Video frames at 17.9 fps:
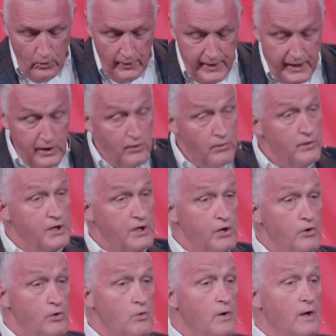will hear
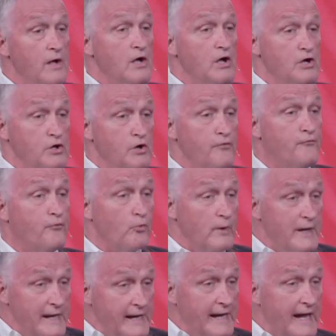you, you've
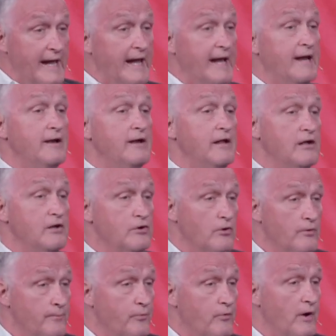regained
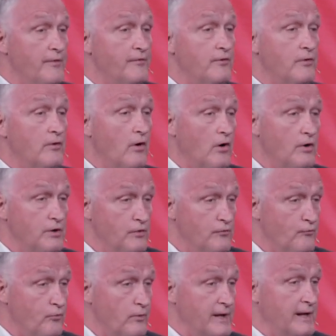your brother or
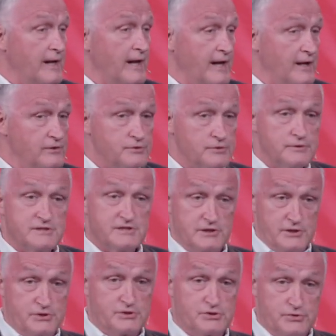you've regained your
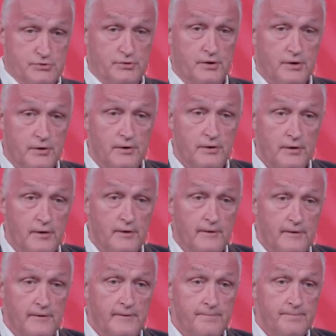sister.
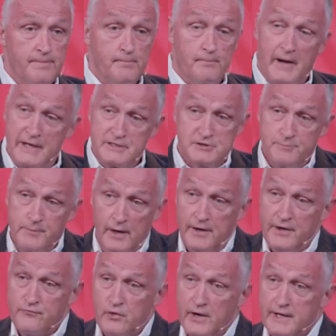
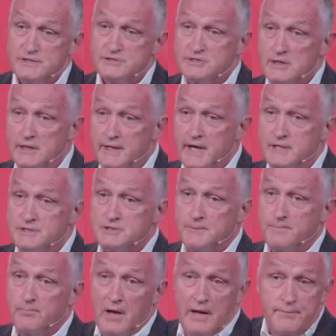Possibility of
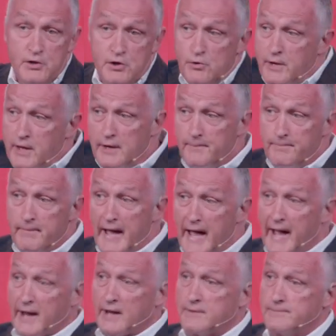reconciliation. Maybe you get them
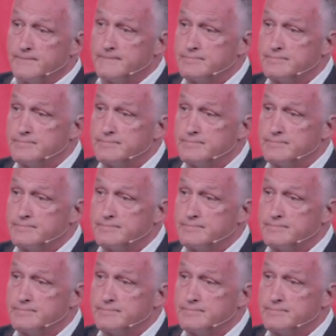back.